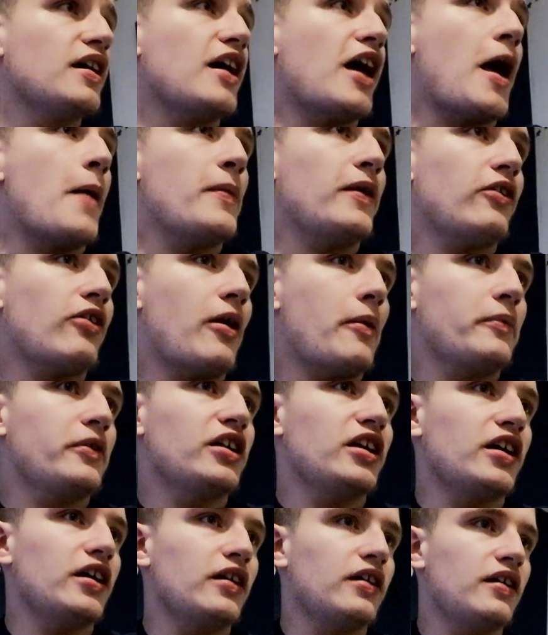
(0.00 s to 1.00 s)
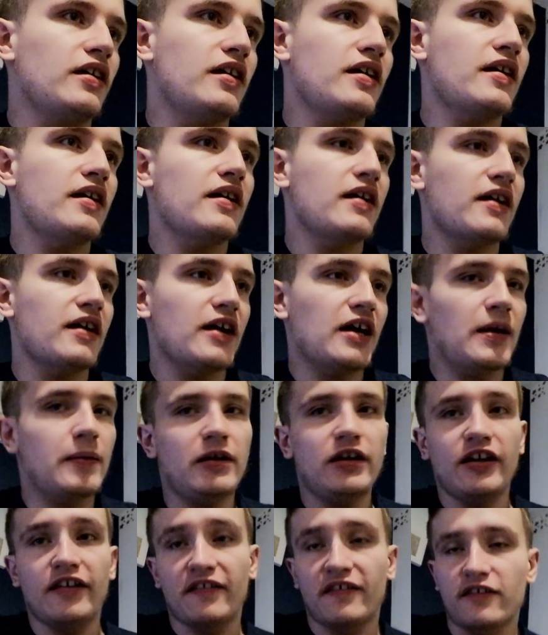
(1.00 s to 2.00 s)
Uh, but anyway, I'm gonna uh,
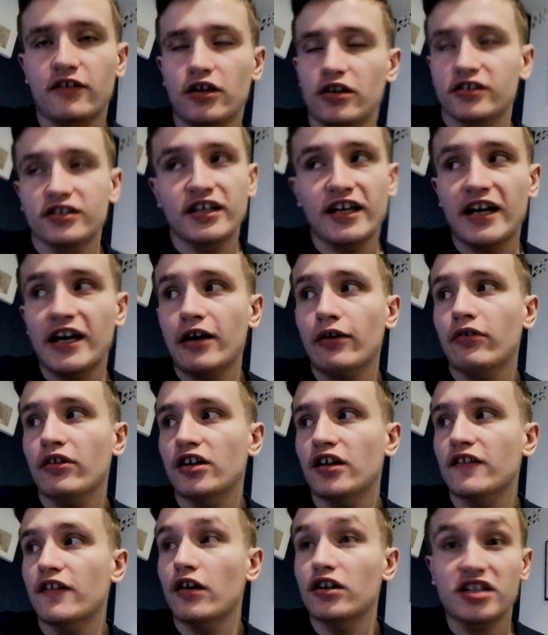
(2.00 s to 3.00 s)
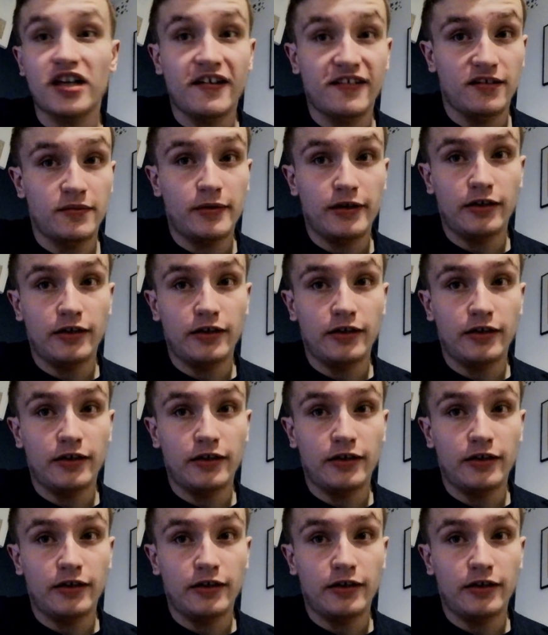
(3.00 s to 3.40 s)
eat a scone now, and I'll talk to you guys in